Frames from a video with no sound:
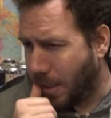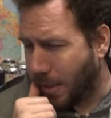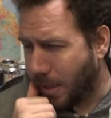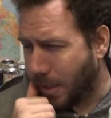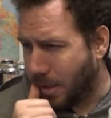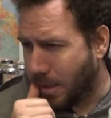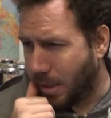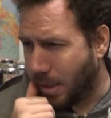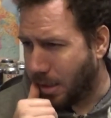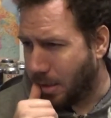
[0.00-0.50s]

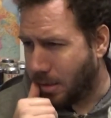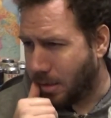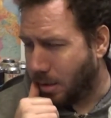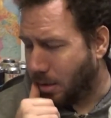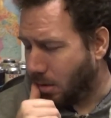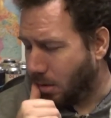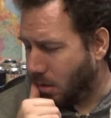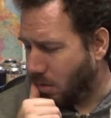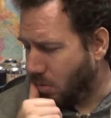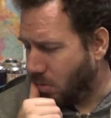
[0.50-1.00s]
this is.
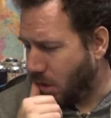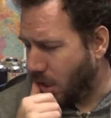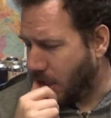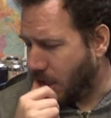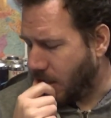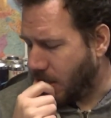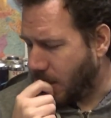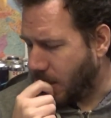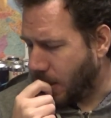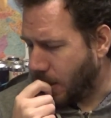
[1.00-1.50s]
It
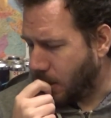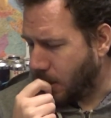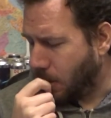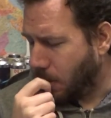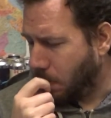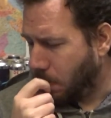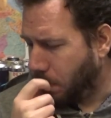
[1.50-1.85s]
really is.